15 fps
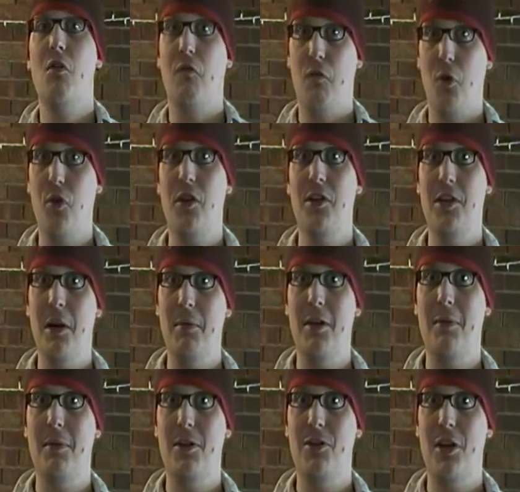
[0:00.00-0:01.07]
for the
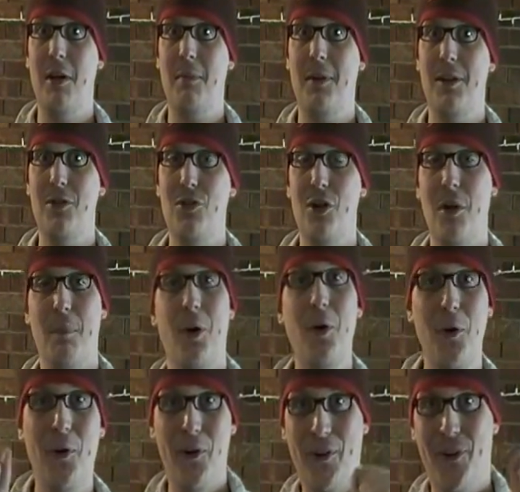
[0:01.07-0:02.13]
WWE Championship.
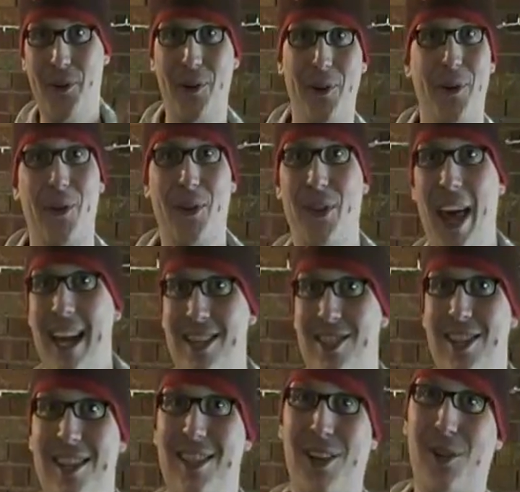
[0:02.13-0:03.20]
Ooh,
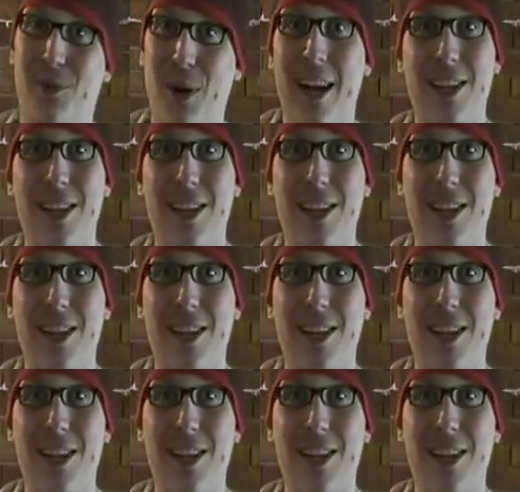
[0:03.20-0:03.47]
that's just a